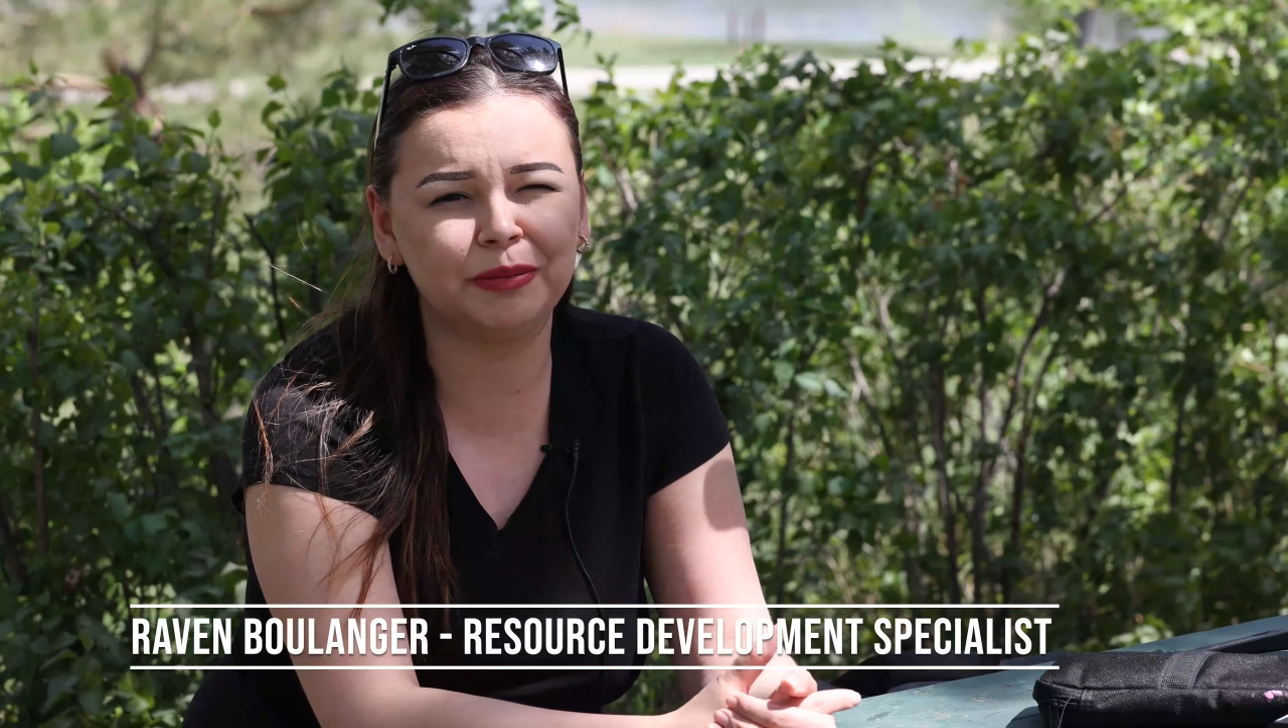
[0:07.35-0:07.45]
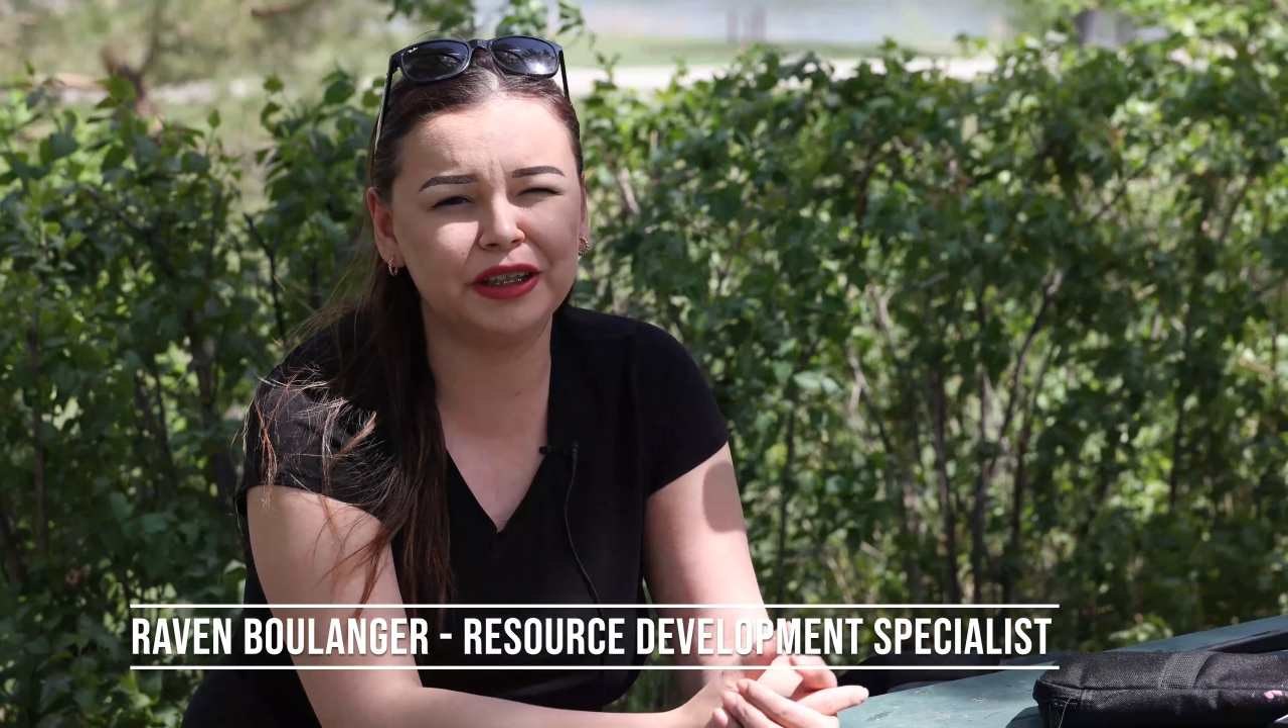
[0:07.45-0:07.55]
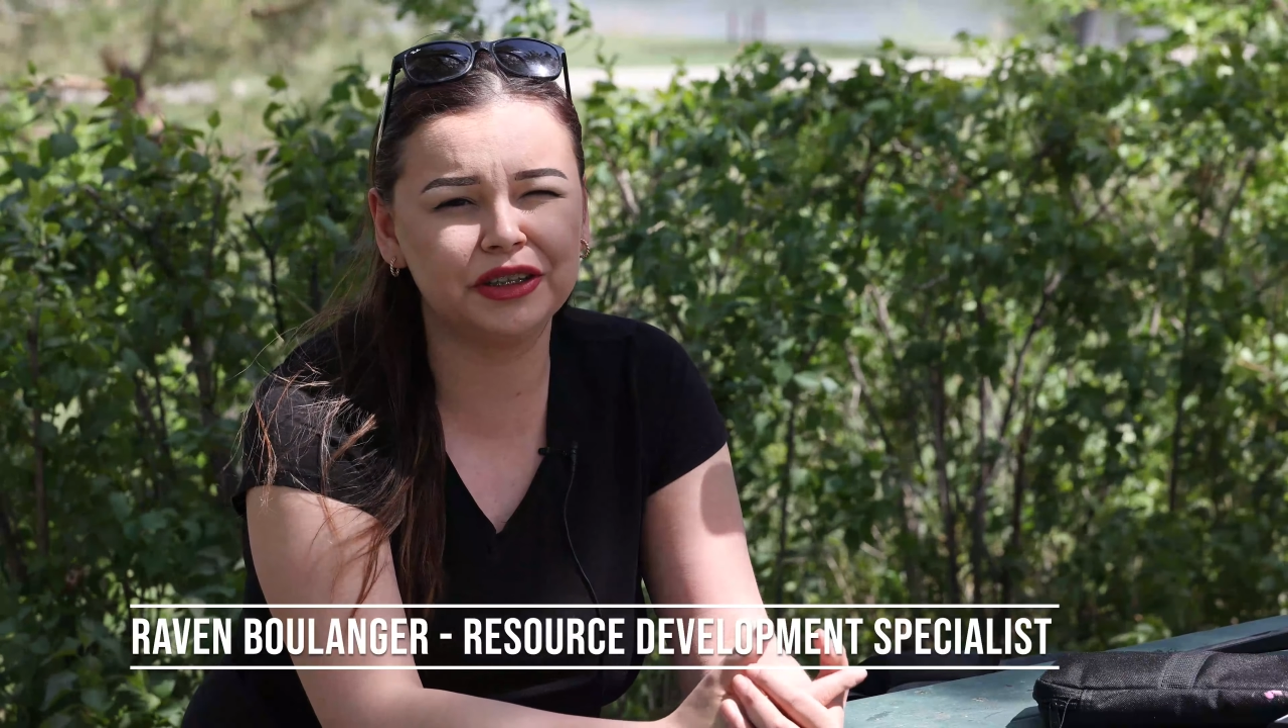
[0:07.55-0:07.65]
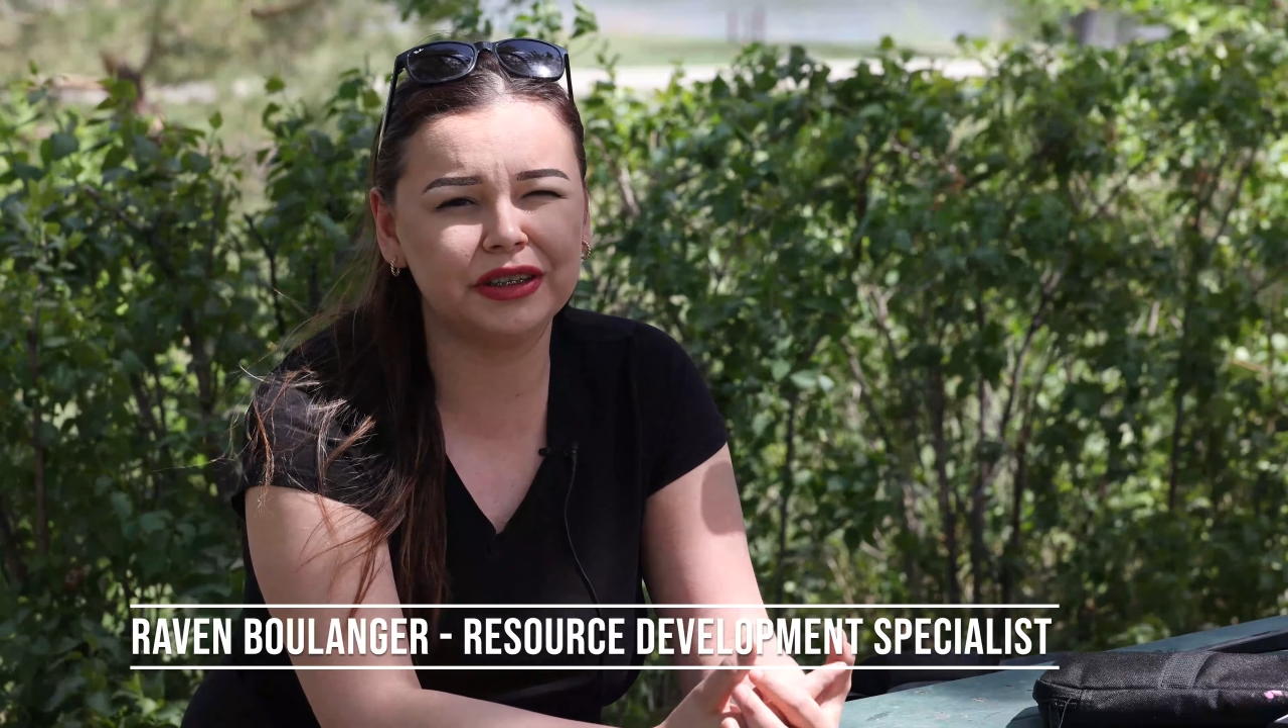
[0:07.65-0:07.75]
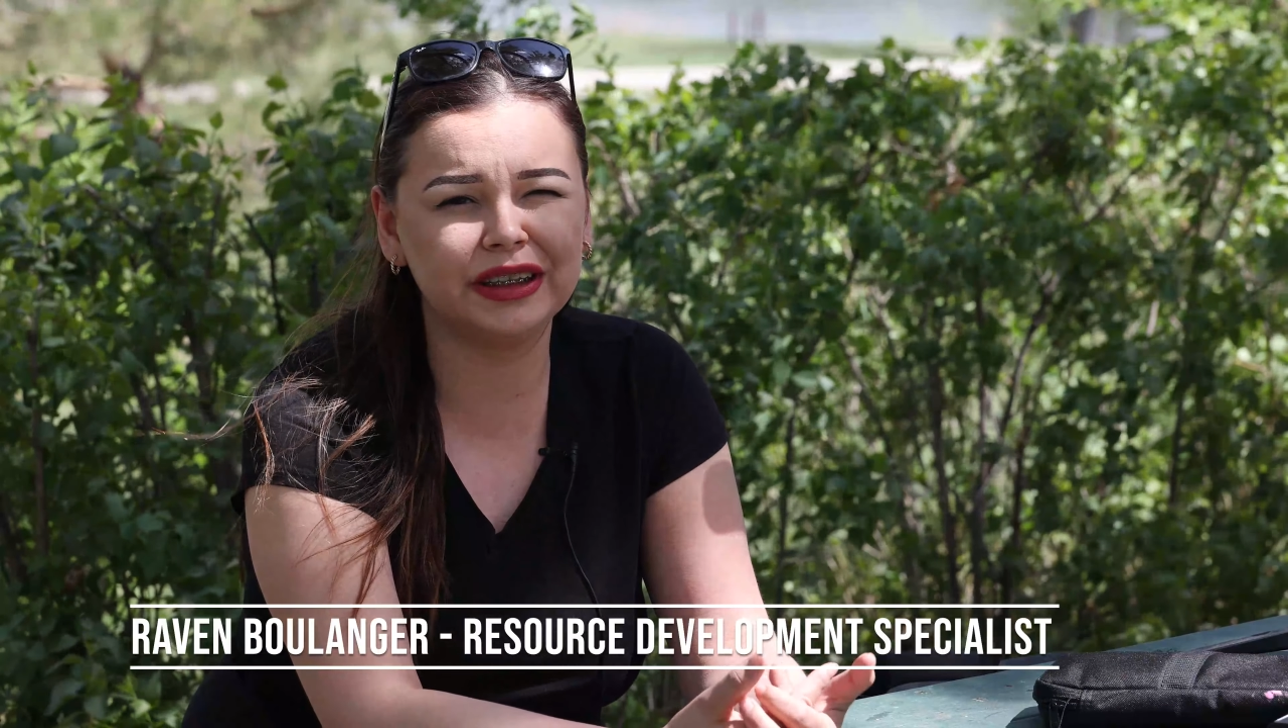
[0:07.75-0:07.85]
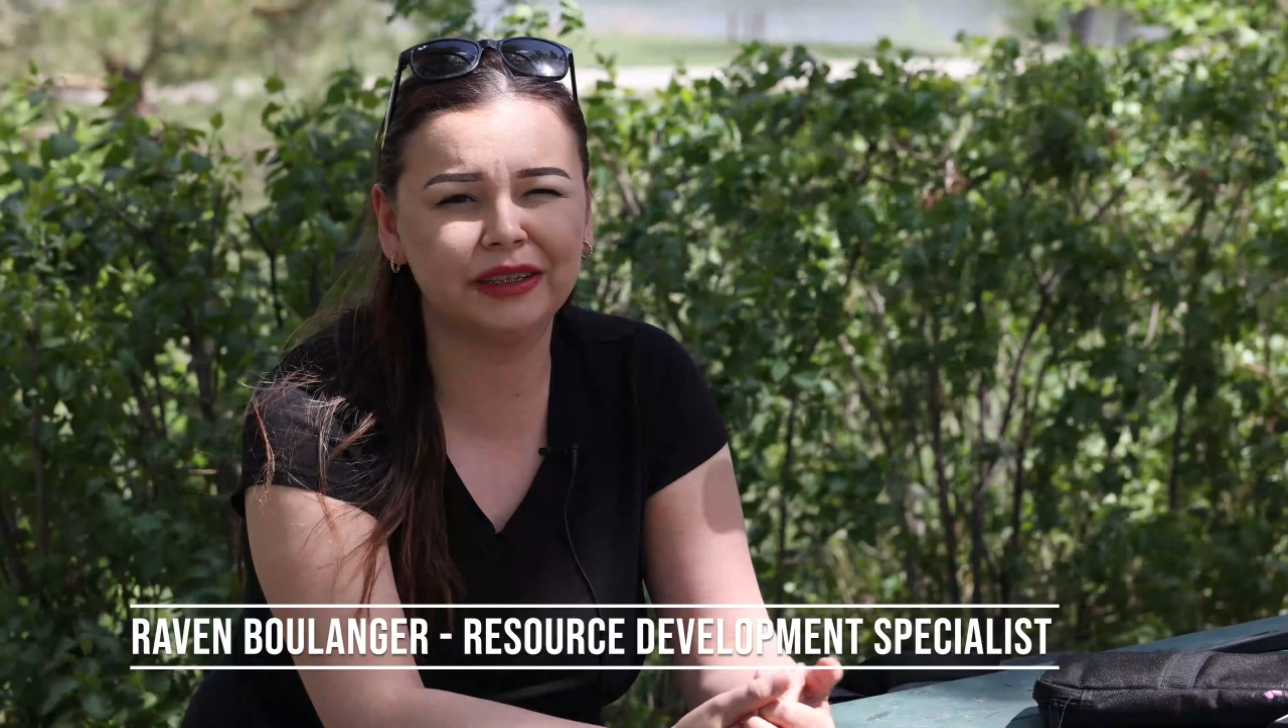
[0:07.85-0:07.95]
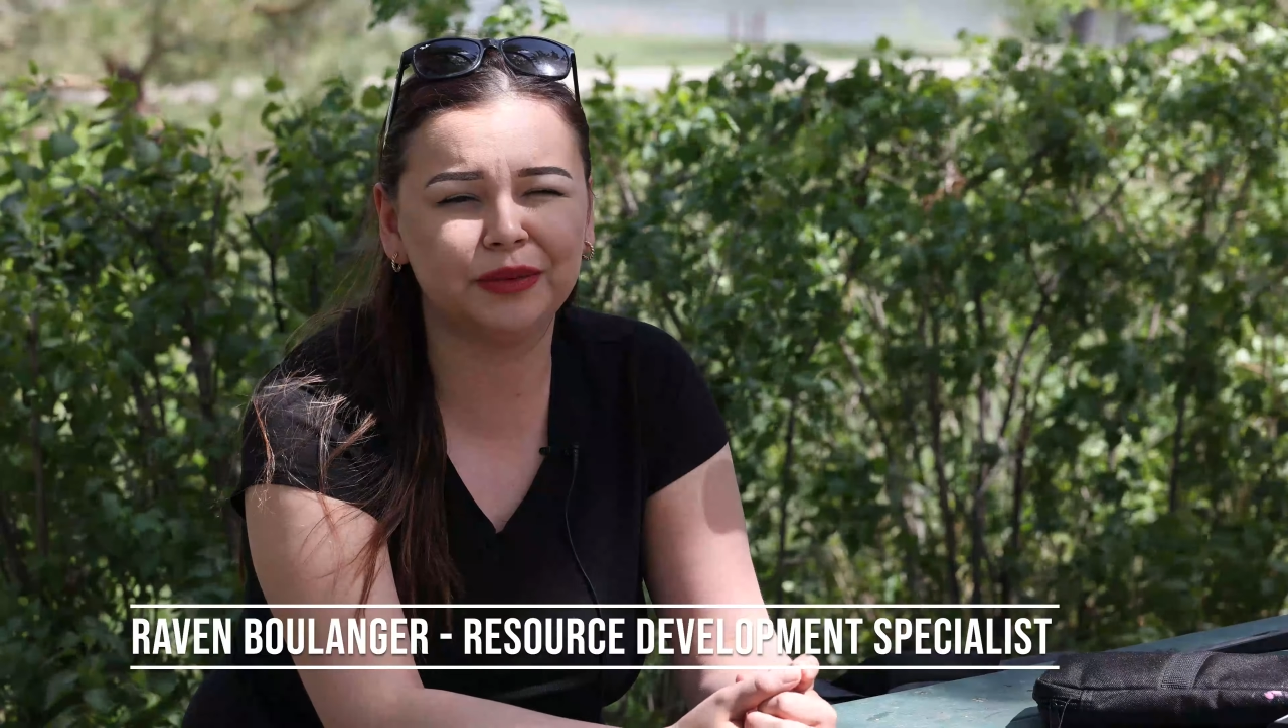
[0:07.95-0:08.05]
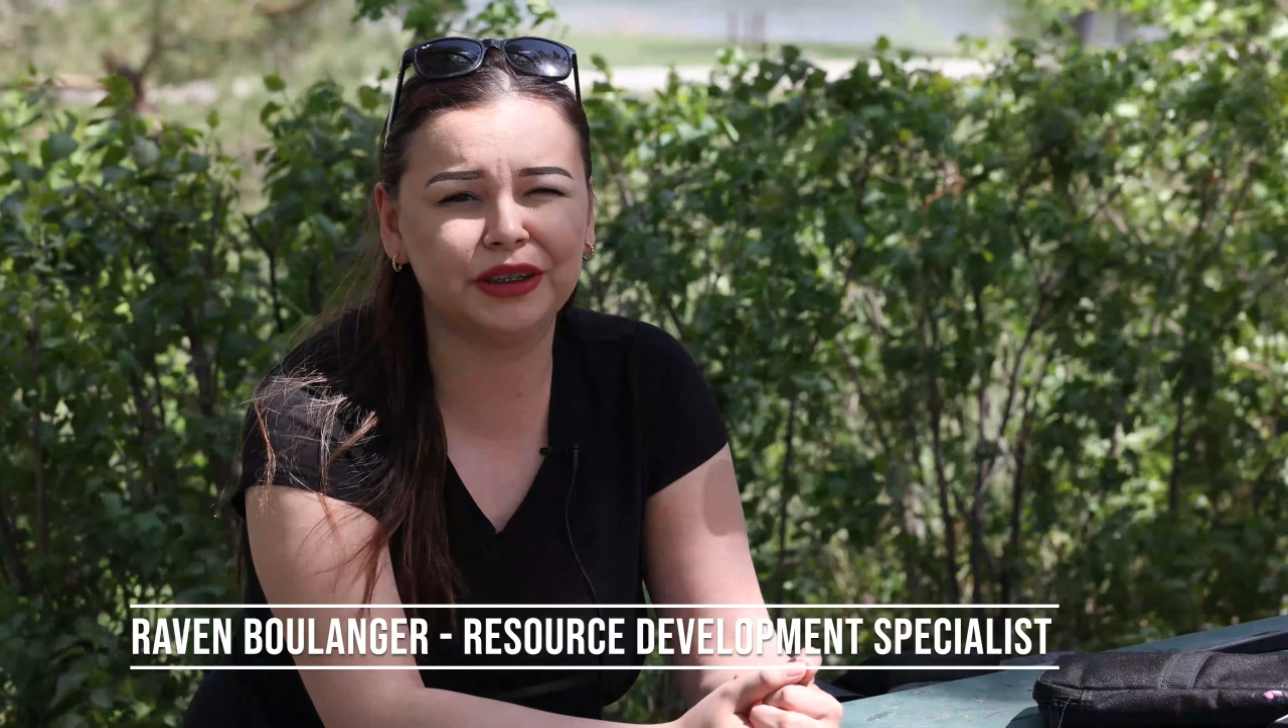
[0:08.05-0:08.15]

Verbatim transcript: Specialist